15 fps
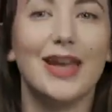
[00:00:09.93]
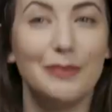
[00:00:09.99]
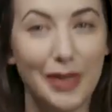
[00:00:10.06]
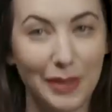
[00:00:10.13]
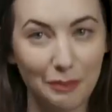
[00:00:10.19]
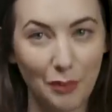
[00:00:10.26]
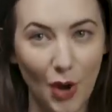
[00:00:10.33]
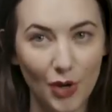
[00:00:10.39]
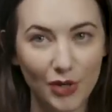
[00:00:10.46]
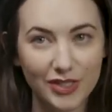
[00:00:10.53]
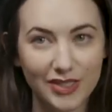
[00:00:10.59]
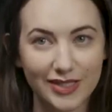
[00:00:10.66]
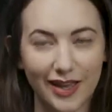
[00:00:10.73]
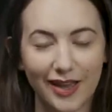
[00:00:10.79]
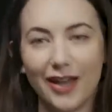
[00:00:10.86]
a big
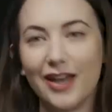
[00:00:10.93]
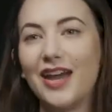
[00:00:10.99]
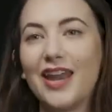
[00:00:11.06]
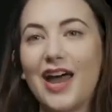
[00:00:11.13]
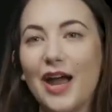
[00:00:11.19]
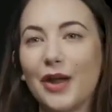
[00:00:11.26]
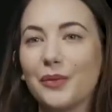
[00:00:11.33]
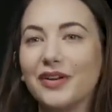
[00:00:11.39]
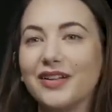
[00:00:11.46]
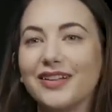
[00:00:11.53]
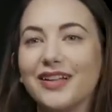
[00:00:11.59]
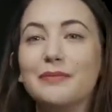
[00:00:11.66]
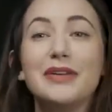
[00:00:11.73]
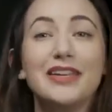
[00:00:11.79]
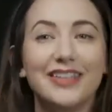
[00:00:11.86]
box, and I
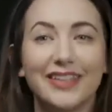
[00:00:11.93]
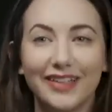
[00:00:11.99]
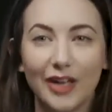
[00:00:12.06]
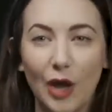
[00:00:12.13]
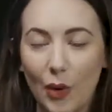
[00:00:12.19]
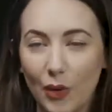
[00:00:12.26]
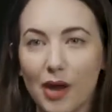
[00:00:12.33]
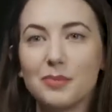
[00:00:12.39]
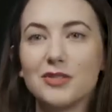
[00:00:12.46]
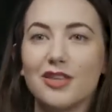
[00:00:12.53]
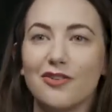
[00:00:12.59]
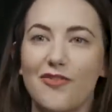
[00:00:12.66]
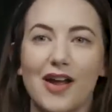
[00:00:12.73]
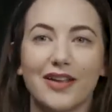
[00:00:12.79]
will immediately own up to the